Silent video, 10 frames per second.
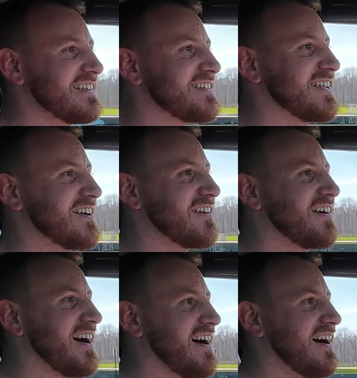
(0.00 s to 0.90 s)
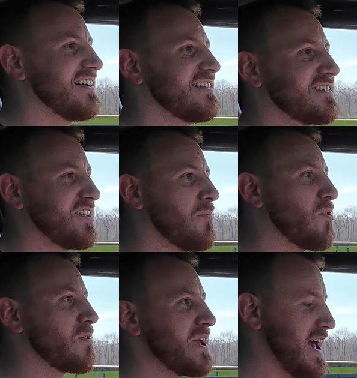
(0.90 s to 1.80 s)
still
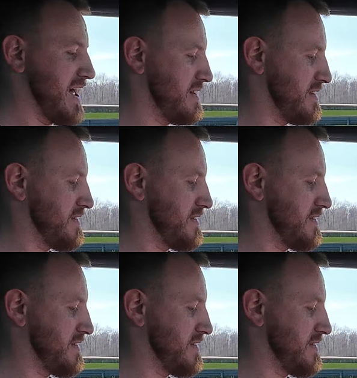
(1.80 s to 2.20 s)
more to be had.